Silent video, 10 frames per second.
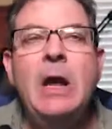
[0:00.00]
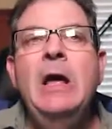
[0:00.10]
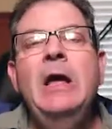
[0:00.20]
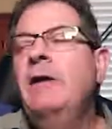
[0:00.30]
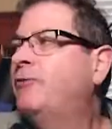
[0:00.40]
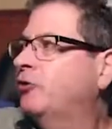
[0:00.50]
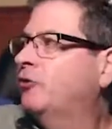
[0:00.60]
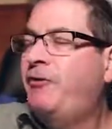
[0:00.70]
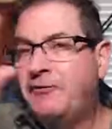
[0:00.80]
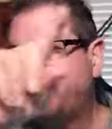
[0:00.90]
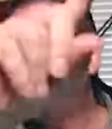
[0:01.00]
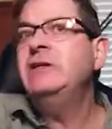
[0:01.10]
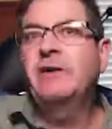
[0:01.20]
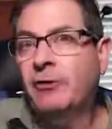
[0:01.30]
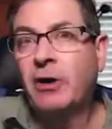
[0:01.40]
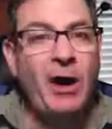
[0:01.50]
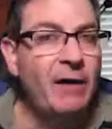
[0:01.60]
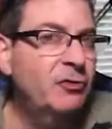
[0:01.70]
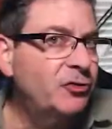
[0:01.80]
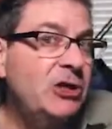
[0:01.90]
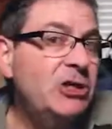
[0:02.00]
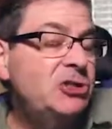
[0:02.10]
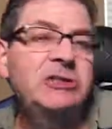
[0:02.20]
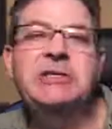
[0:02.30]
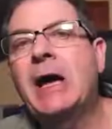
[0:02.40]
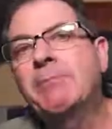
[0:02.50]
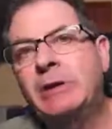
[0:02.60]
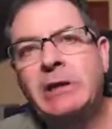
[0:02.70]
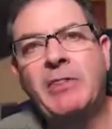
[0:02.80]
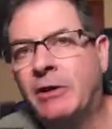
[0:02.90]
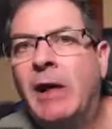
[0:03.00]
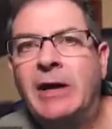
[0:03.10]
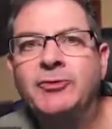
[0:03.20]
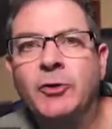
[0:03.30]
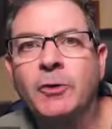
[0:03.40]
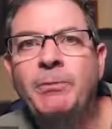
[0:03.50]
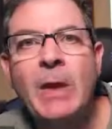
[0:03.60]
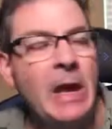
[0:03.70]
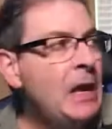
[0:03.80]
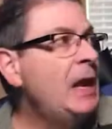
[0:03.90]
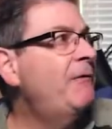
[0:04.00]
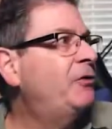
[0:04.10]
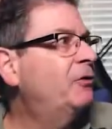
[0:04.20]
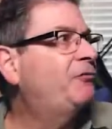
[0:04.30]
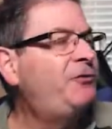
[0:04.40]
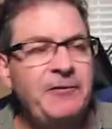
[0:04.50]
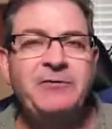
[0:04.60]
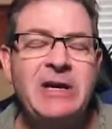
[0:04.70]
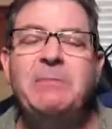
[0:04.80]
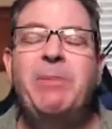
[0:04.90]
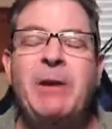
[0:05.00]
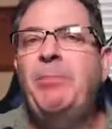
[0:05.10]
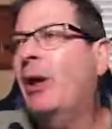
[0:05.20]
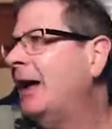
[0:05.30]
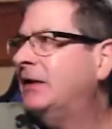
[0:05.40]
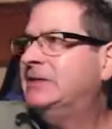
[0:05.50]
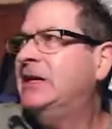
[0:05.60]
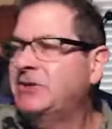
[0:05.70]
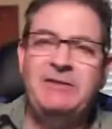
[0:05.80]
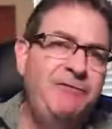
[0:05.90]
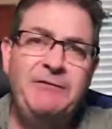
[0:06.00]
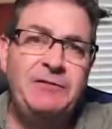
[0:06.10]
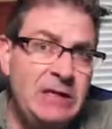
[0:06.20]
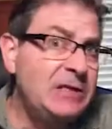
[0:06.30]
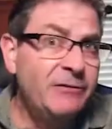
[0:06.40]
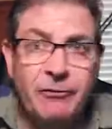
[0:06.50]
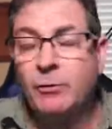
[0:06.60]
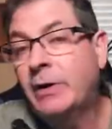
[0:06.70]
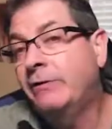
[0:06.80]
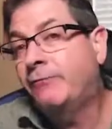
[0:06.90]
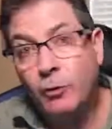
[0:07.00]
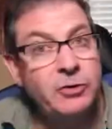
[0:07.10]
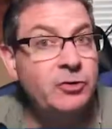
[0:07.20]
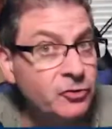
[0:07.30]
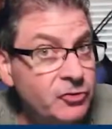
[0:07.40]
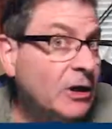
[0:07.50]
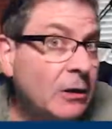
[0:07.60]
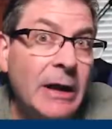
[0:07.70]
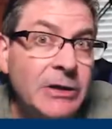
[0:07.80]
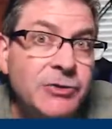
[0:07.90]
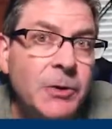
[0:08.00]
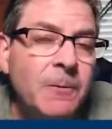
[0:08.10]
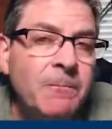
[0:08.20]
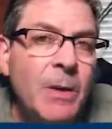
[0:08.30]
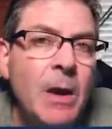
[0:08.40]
if there's 15 different conversations happening in the classroom if there's 15 people accessing 15 different reinforcers in the classroom